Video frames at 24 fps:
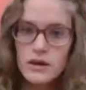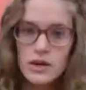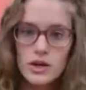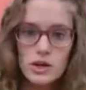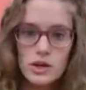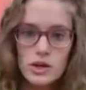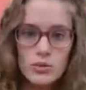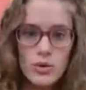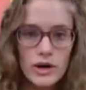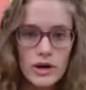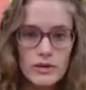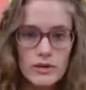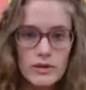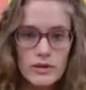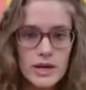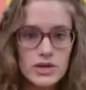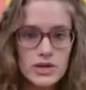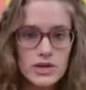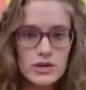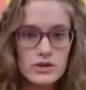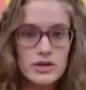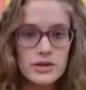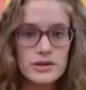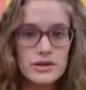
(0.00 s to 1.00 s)
You want to make
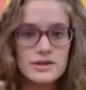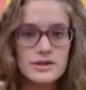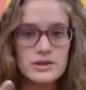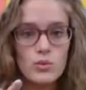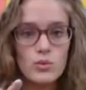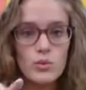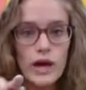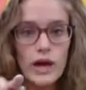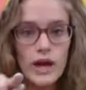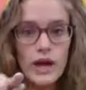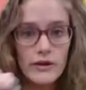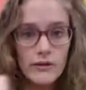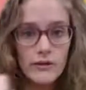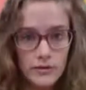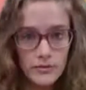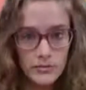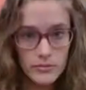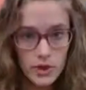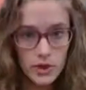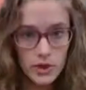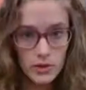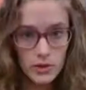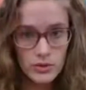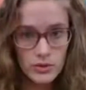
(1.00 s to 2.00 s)
sure that it's away from
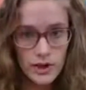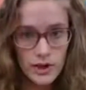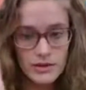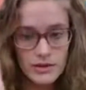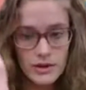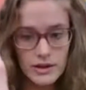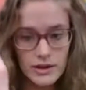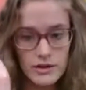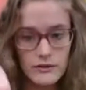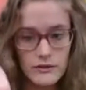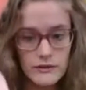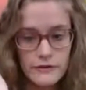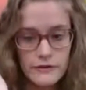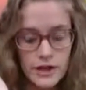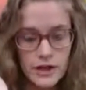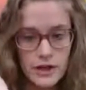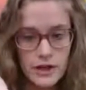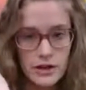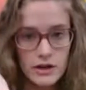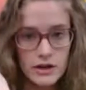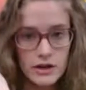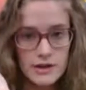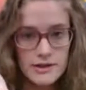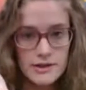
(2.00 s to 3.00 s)
you and that your
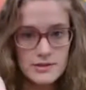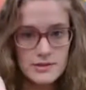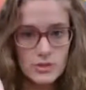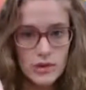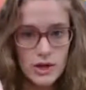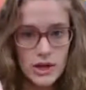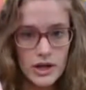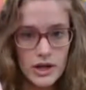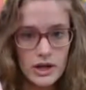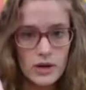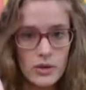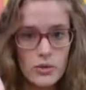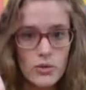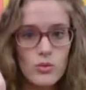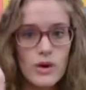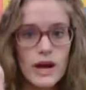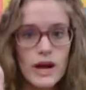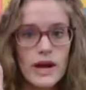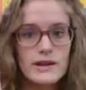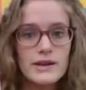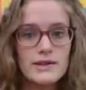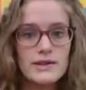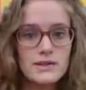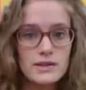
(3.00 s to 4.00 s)
finger is pointing
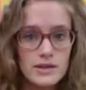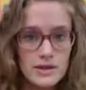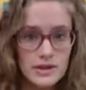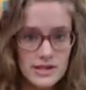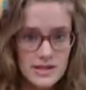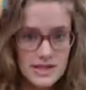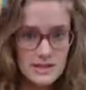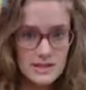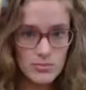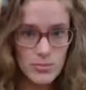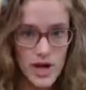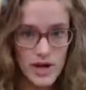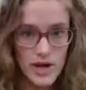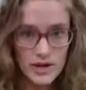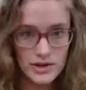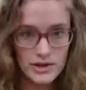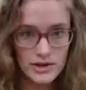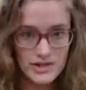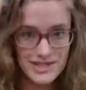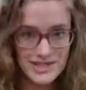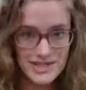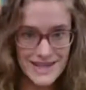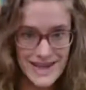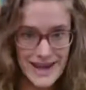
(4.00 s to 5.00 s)
away so that it
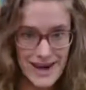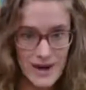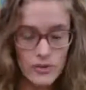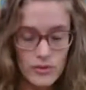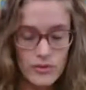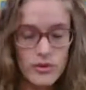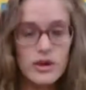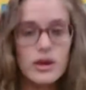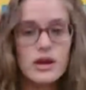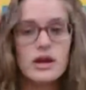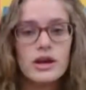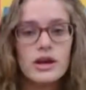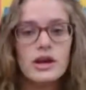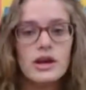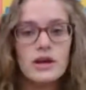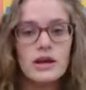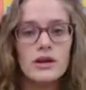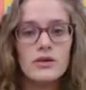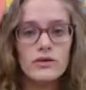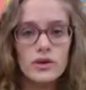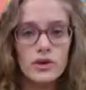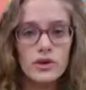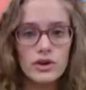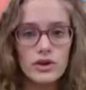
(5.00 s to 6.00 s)
splatters down.
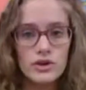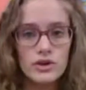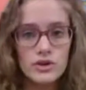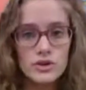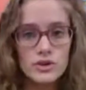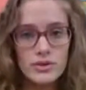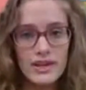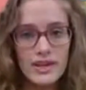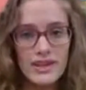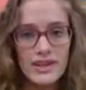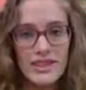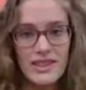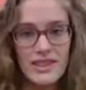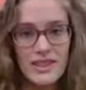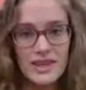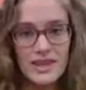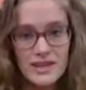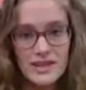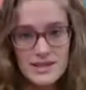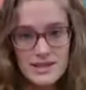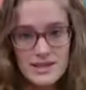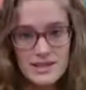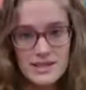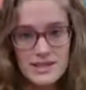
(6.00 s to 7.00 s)
If you're doing
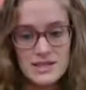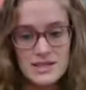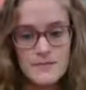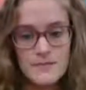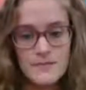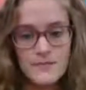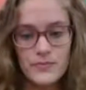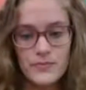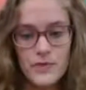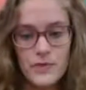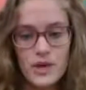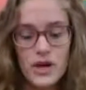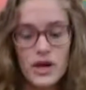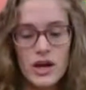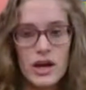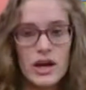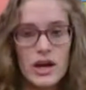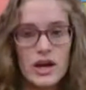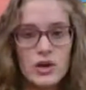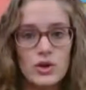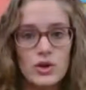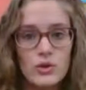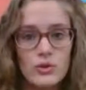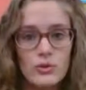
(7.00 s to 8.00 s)
this
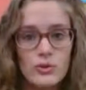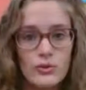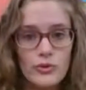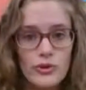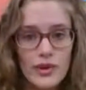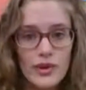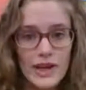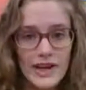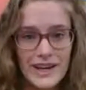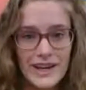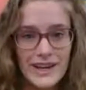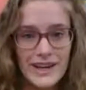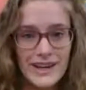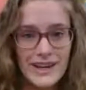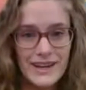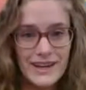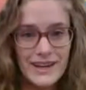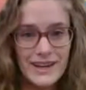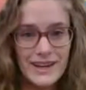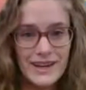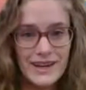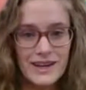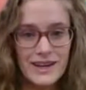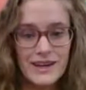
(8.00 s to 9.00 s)
and you flick
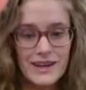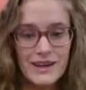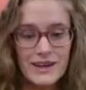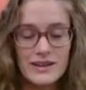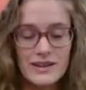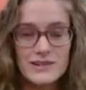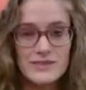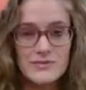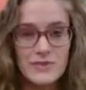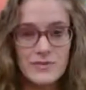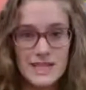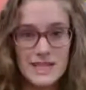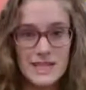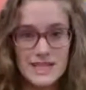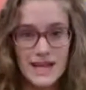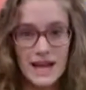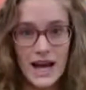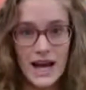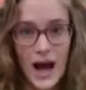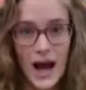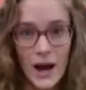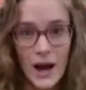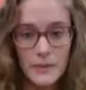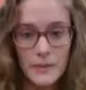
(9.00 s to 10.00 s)
and it's
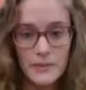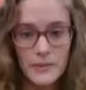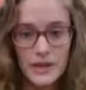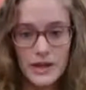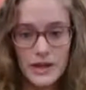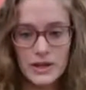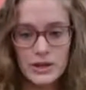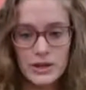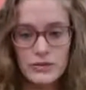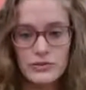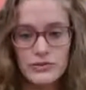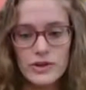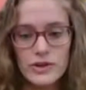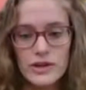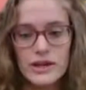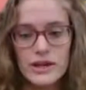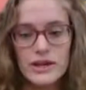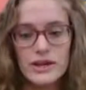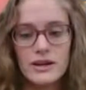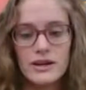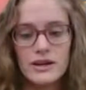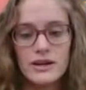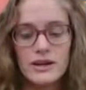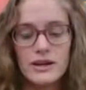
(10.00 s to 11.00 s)
facing up and you
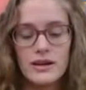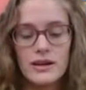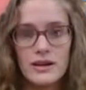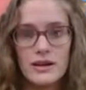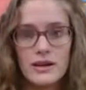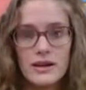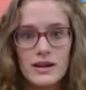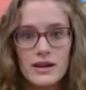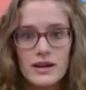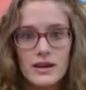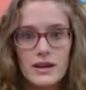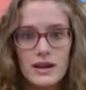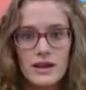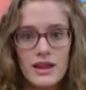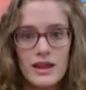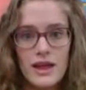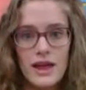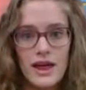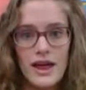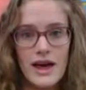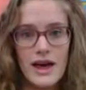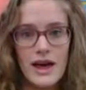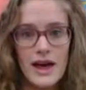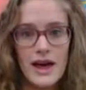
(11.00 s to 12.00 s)
flick
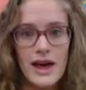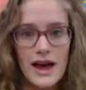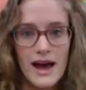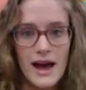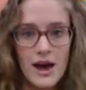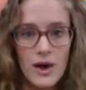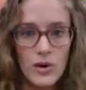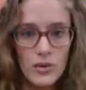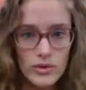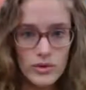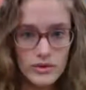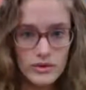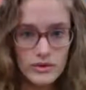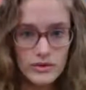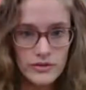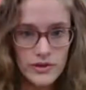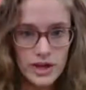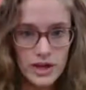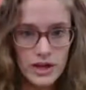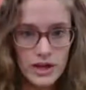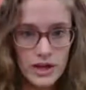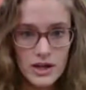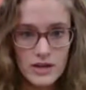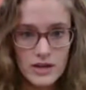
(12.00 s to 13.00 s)
out with your
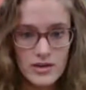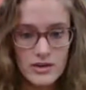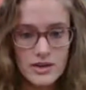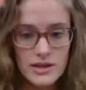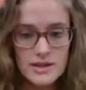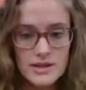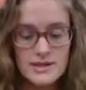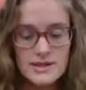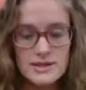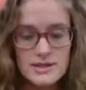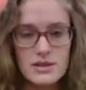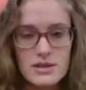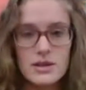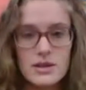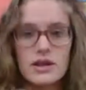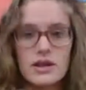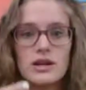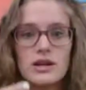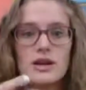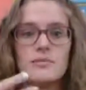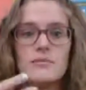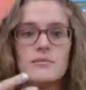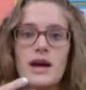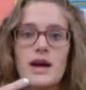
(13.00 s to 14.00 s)
finger, this is all
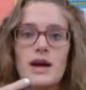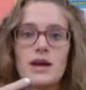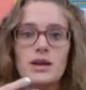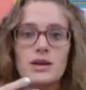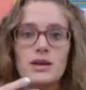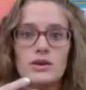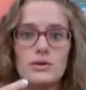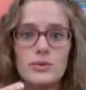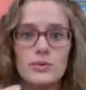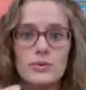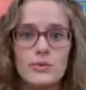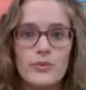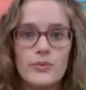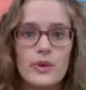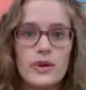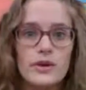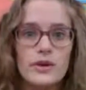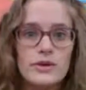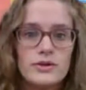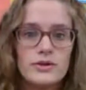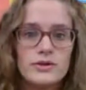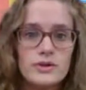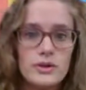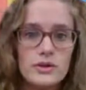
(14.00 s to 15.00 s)
going to come at you.
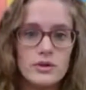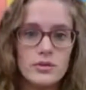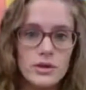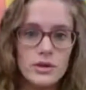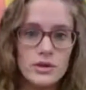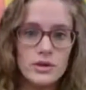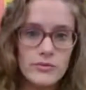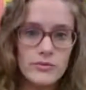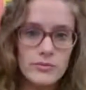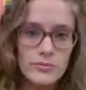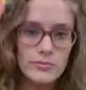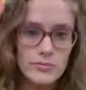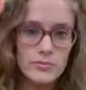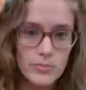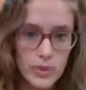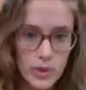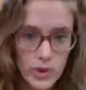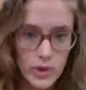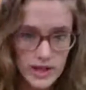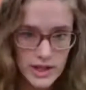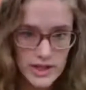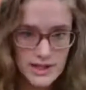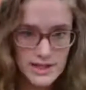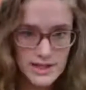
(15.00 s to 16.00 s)
So you want to
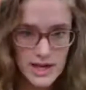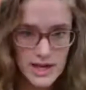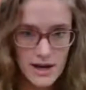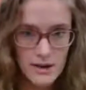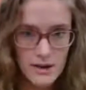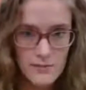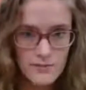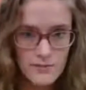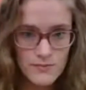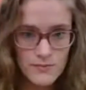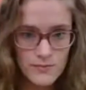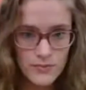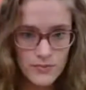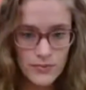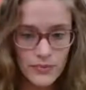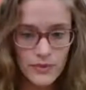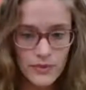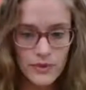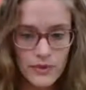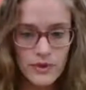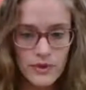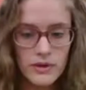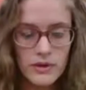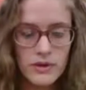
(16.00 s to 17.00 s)
point it down,
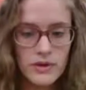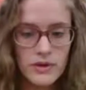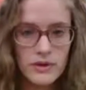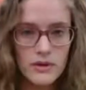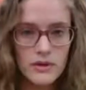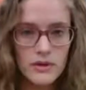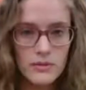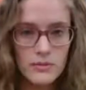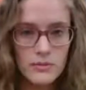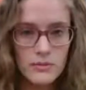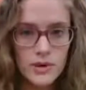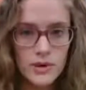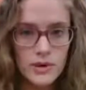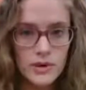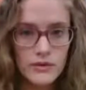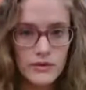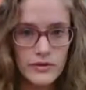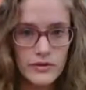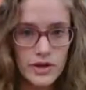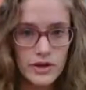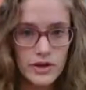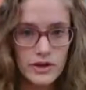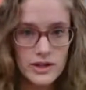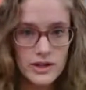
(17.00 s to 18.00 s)
put your
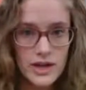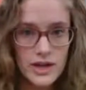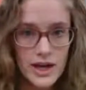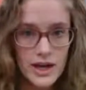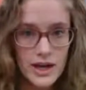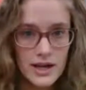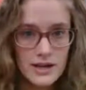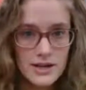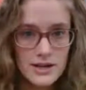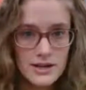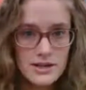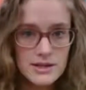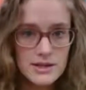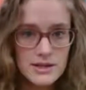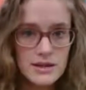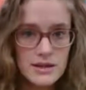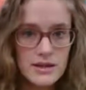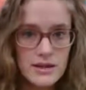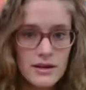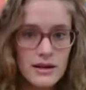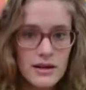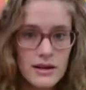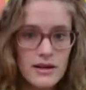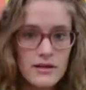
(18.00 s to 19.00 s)
finger on the end,
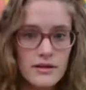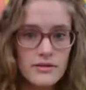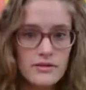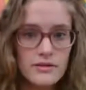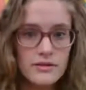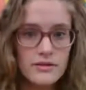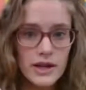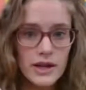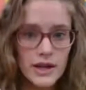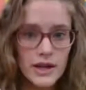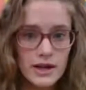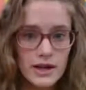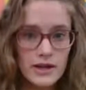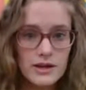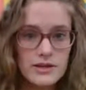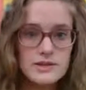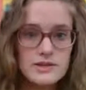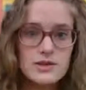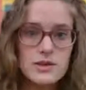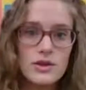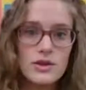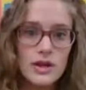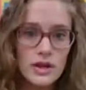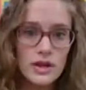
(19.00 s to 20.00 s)
and flick
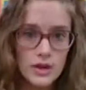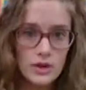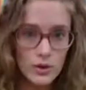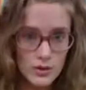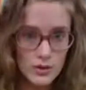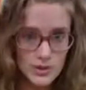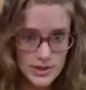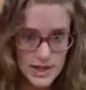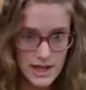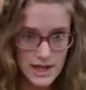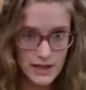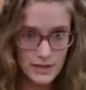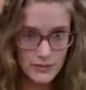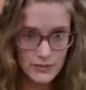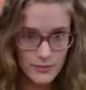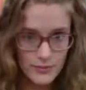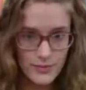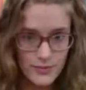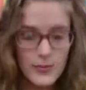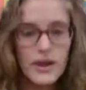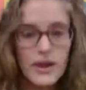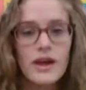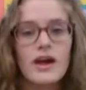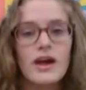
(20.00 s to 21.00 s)
so that it goes down.
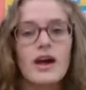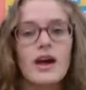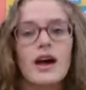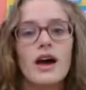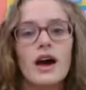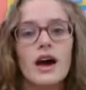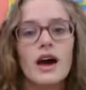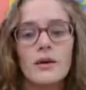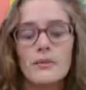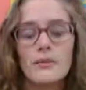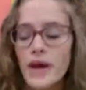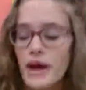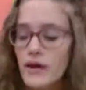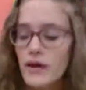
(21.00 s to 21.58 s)
Um,